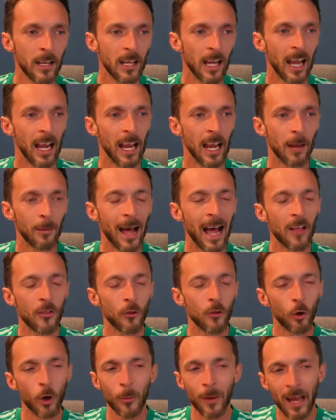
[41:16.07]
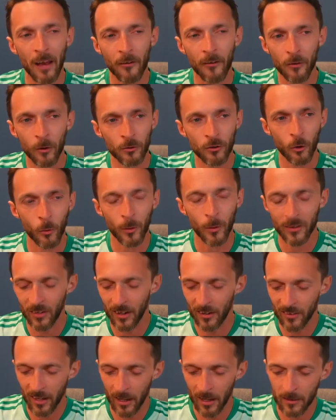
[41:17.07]
The only way I found to go into it
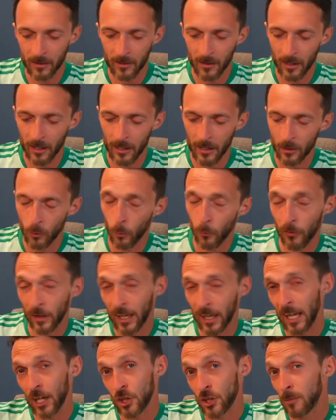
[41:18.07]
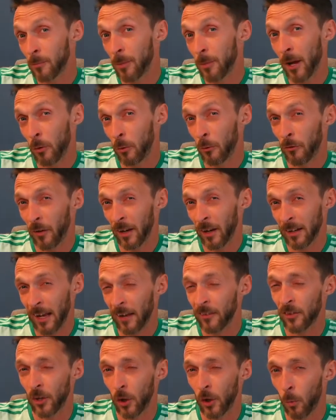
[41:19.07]
is hitting the notification bell thing
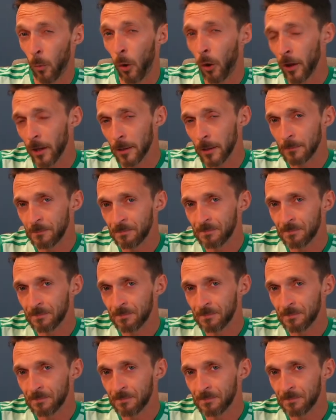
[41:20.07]
next to your wallet,